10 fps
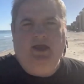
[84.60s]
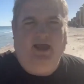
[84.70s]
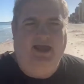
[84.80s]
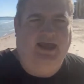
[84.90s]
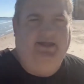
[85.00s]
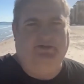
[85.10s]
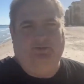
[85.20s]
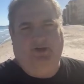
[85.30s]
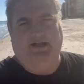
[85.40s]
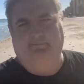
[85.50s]
And you
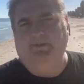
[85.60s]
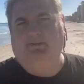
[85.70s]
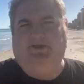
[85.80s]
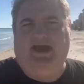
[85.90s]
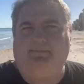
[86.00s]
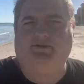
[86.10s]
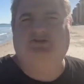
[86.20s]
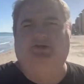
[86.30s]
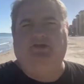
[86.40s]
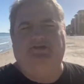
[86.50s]
want to give people the
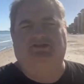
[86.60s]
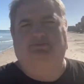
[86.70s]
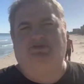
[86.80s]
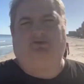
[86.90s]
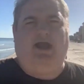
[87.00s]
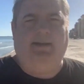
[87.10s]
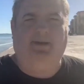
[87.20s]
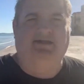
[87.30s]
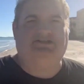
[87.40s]
opportunity to subscribe on